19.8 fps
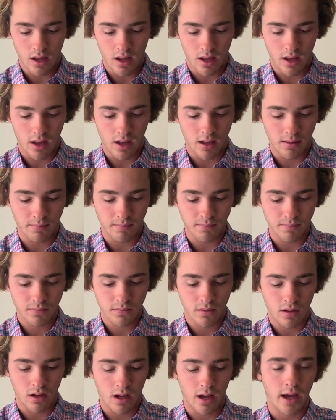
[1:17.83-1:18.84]
I
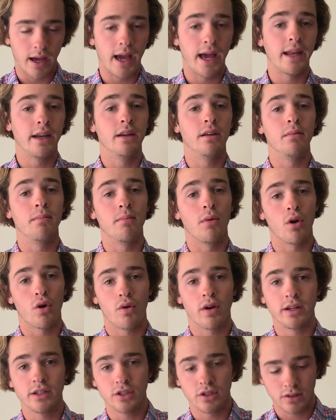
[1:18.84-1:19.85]
added in
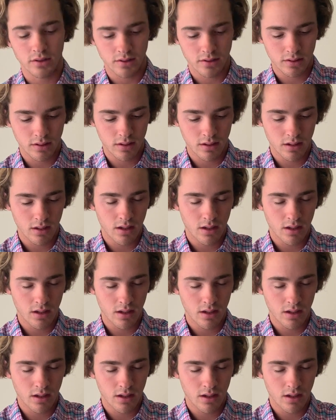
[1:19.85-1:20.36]
moderations.